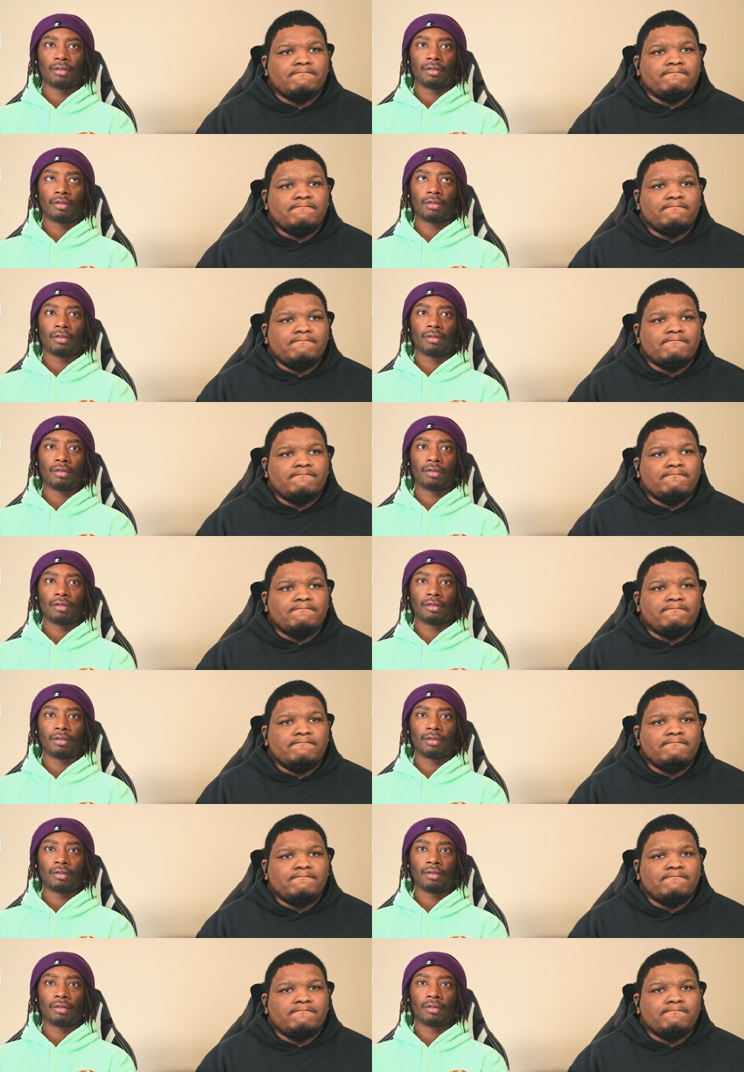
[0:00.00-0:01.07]

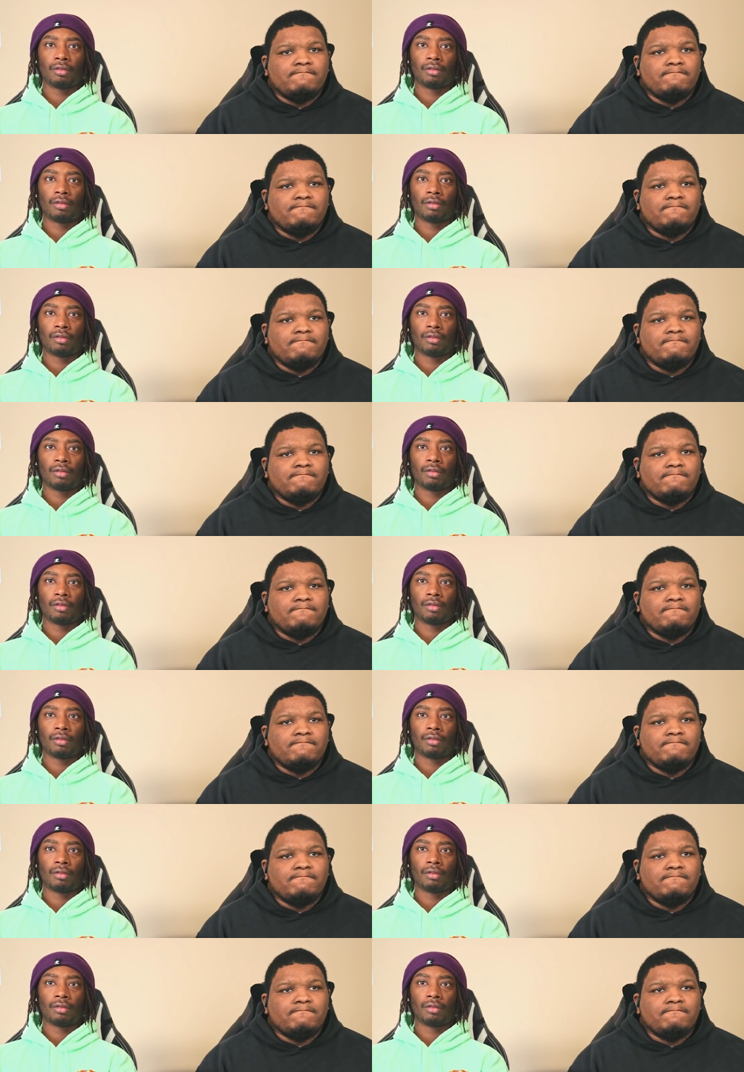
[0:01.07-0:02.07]
(no one is talking)